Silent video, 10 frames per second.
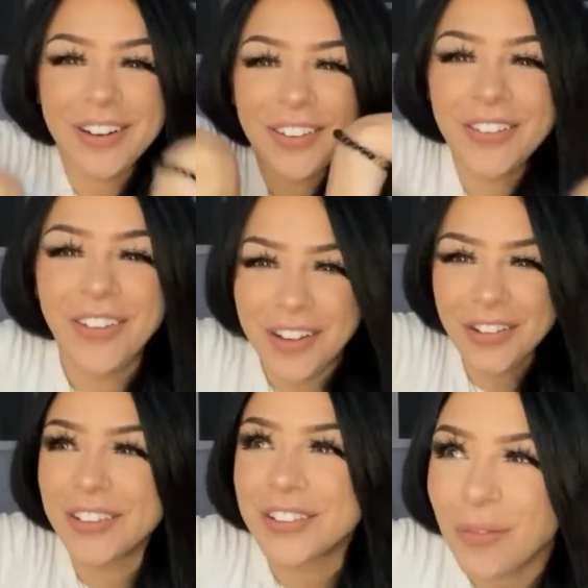I don't know how
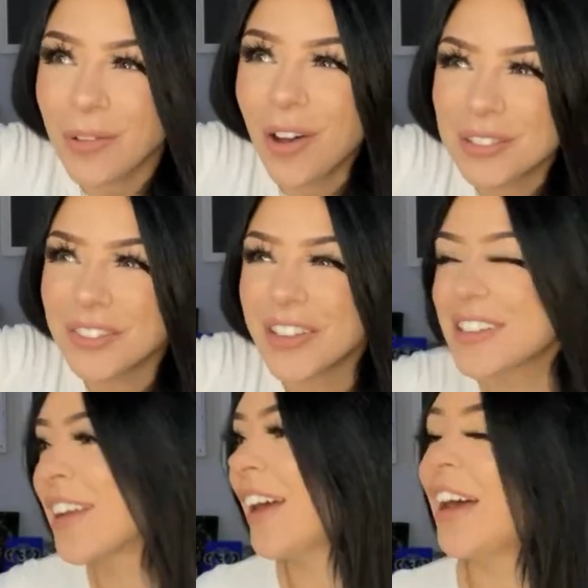to accept
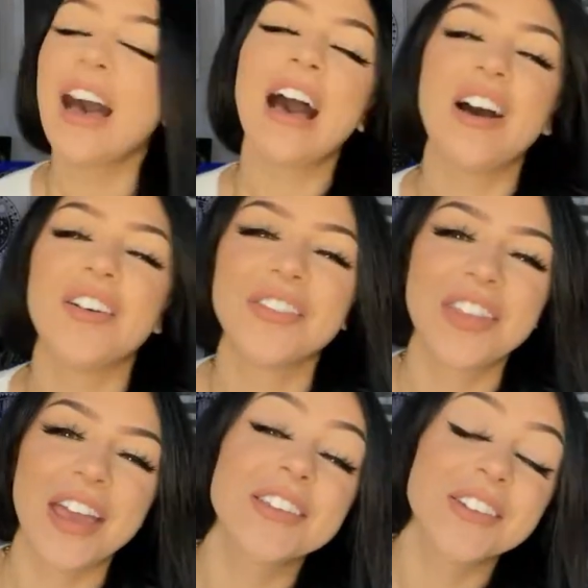compliments.
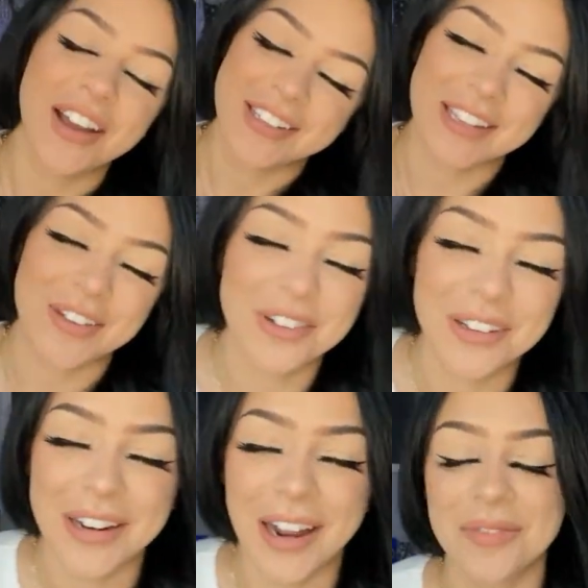Thank you guys.
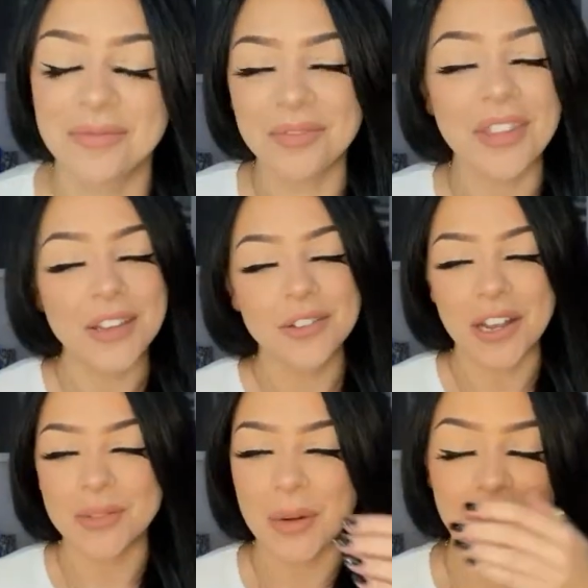Thank you,
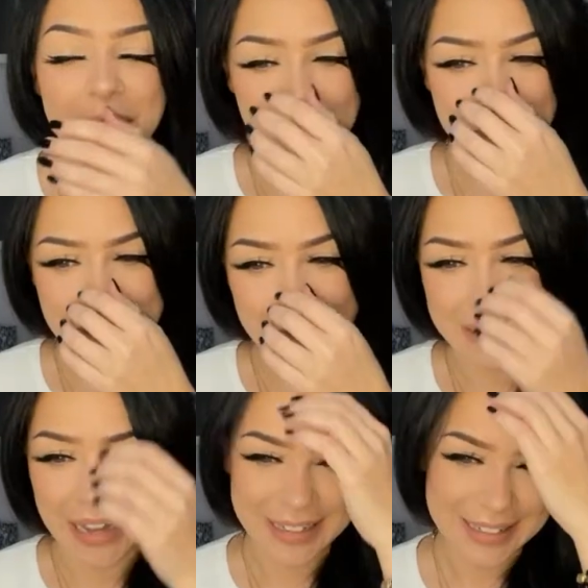Jasmine. I really appreciate
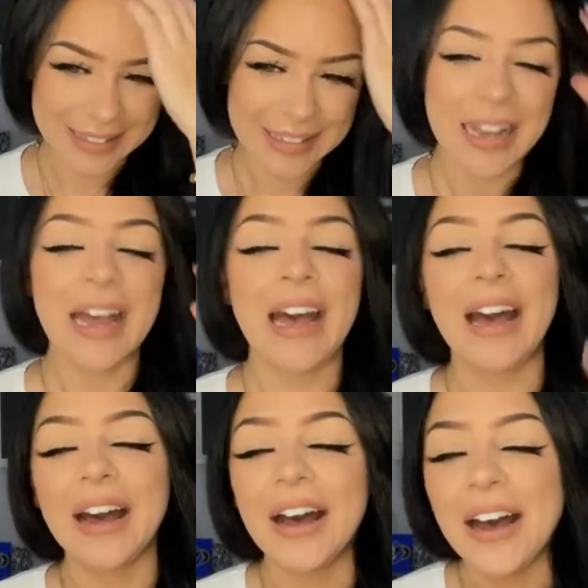that.
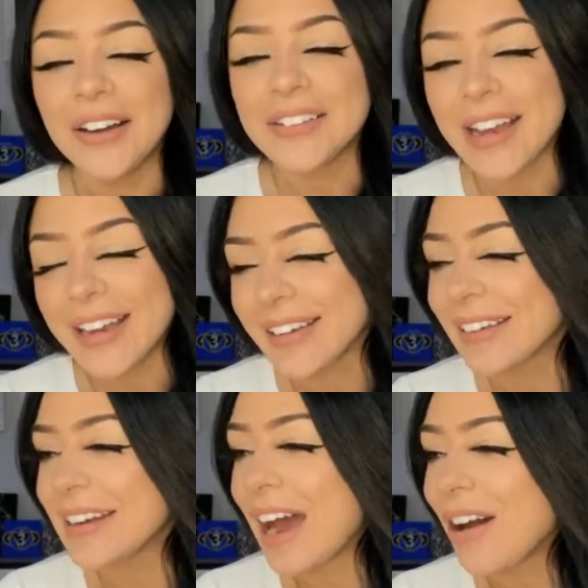
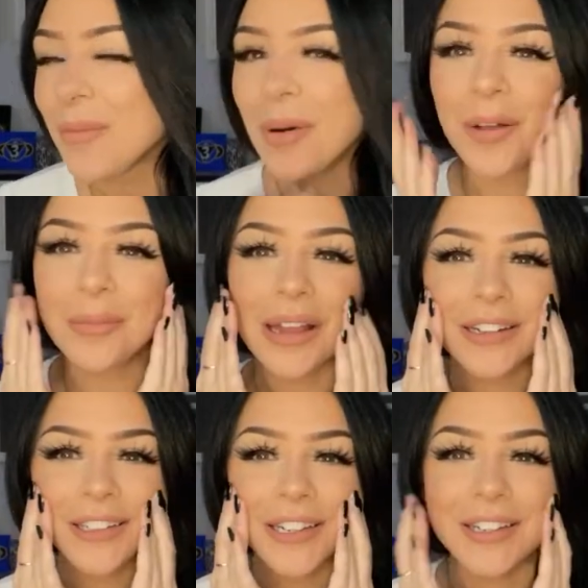Okay, now I'm all
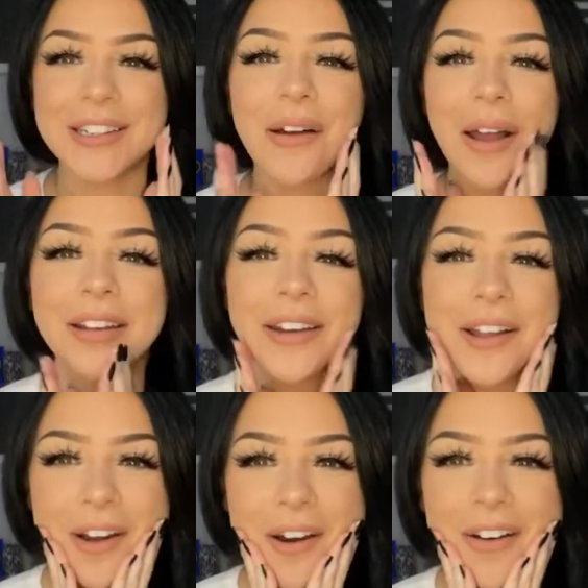blushy, so I'm gonna
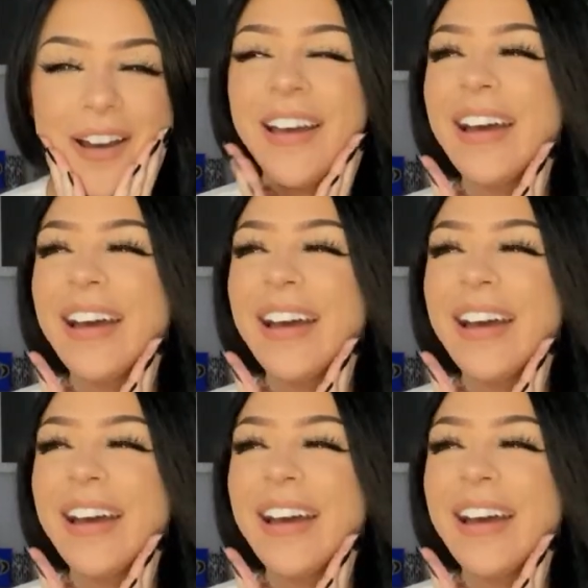go.